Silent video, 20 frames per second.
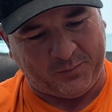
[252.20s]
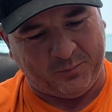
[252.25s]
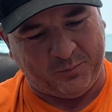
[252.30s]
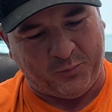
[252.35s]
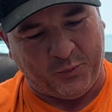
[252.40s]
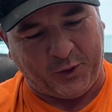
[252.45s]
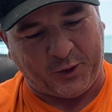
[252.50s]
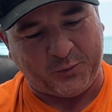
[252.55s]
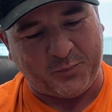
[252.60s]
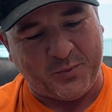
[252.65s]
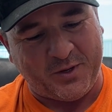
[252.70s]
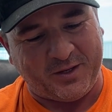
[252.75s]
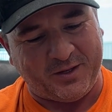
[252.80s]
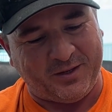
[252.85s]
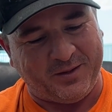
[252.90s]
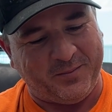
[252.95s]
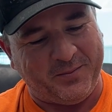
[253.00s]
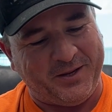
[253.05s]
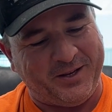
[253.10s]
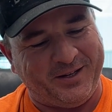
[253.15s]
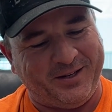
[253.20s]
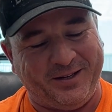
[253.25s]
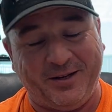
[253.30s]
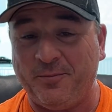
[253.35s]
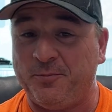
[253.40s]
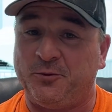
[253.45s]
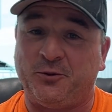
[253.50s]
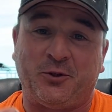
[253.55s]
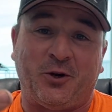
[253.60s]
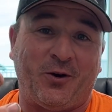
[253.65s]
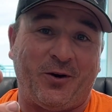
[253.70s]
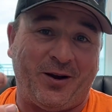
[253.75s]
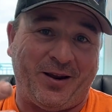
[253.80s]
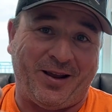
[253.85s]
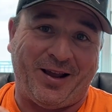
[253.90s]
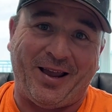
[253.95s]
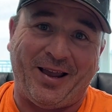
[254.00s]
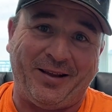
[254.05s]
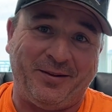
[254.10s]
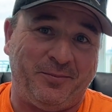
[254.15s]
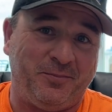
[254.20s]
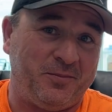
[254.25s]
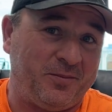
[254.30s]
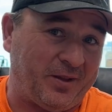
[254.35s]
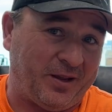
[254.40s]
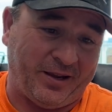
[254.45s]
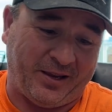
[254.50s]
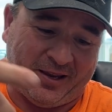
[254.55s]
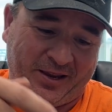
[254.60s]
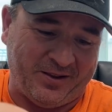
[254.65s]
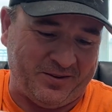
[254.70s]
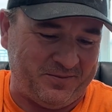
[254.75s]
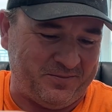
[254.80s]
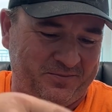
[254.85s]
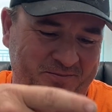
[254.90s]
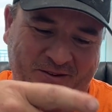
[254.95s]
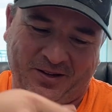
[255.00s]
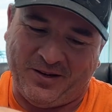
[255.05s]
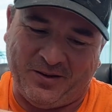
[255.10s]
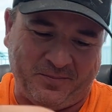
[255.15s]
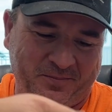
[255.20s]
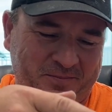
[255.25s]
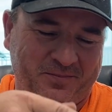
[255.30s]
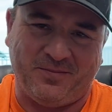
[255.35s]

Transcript: Bricksmith. Sorry, I don't.